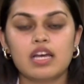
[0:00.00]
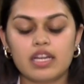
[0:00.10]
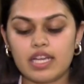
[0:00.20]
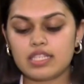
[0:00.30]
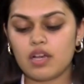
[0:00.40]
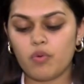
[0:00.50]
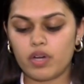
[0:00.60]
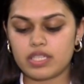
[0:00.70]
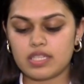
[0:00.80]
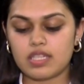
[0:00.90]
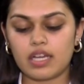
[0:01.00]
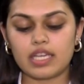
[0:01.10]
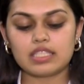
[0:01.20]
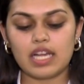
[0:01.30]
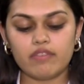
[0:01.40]
raise our voices
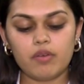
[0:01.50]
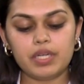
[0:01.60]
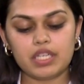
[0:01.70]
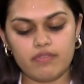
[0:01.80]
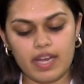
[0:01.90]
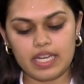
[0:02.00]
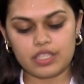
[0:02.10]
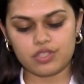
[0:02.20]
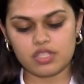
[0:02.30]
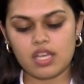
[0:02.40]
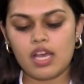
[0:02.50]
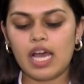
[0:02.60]
against environmental violations,